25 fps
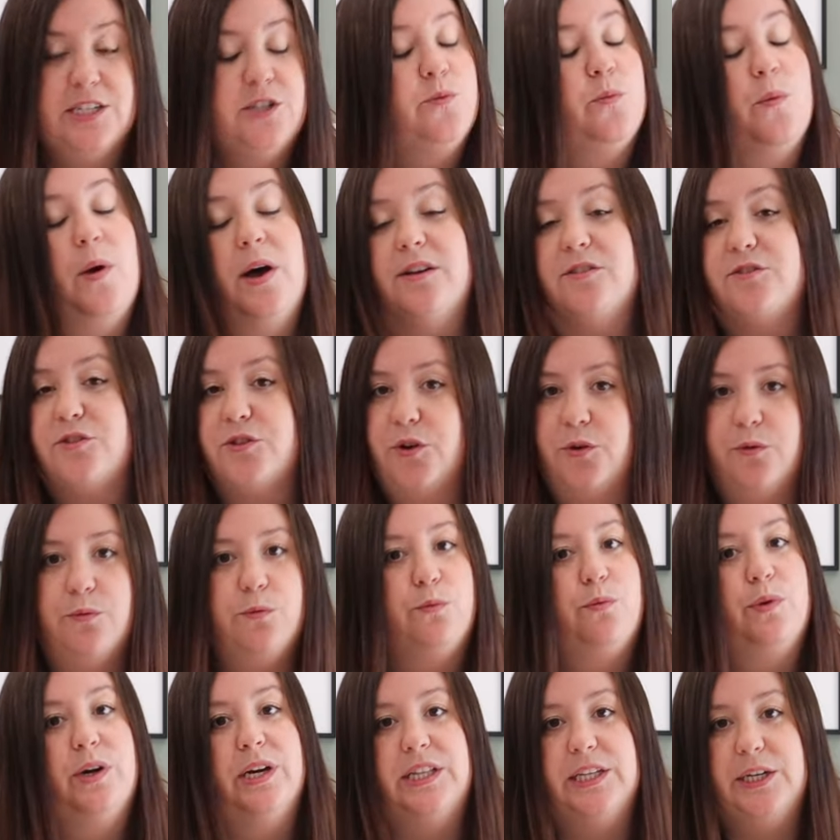as well, so
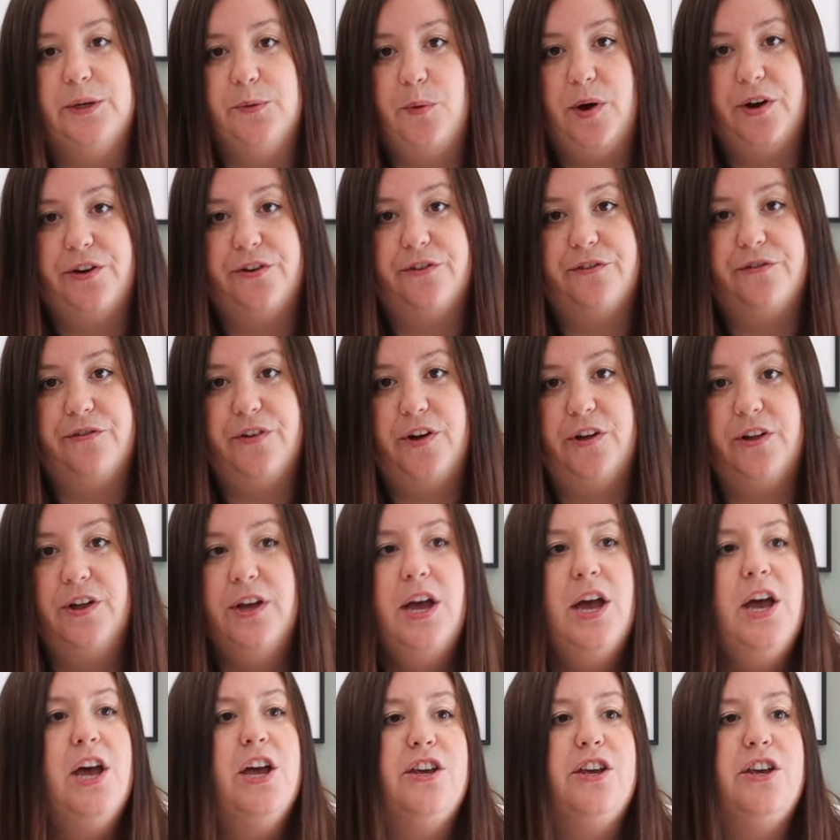really wonderful.